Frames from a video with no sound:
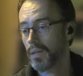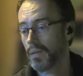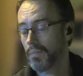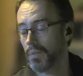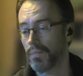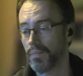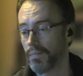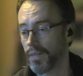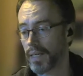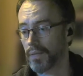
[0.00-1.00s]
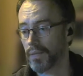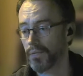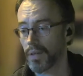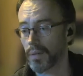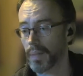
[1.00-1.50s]
to various
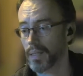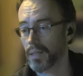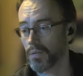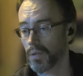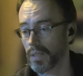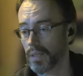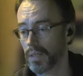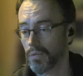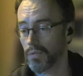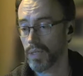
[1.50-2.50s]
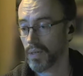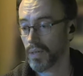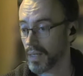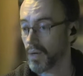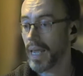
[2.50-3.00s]
far-flung places in the world, and those retreats are,
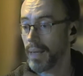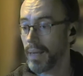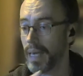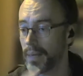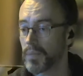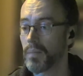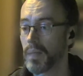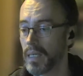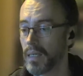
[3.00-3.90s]
aim to be